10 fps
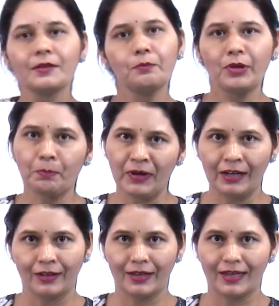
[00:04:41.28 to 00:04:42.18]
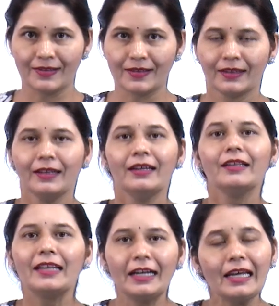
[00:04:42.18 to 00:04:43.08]
preparedness.
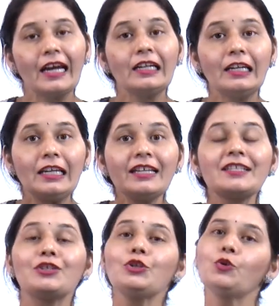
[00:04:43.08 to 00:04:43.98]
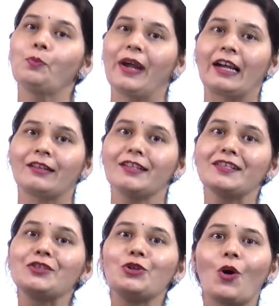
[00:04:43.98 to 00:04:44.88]
That at least you practice
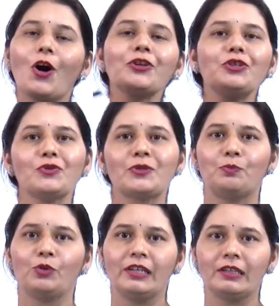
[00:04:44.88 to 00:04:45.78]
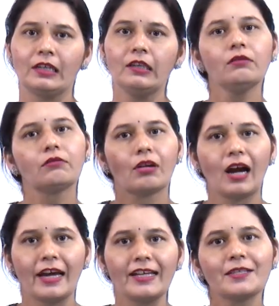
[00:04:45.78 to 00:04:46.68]
your news bulletin
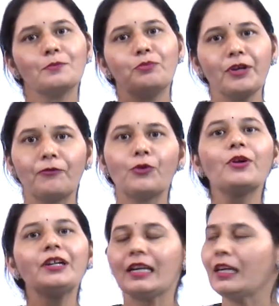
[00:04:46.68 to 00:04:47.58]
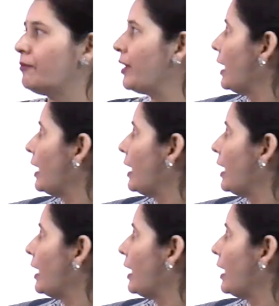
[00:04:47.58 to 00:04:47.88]
thrice before delivering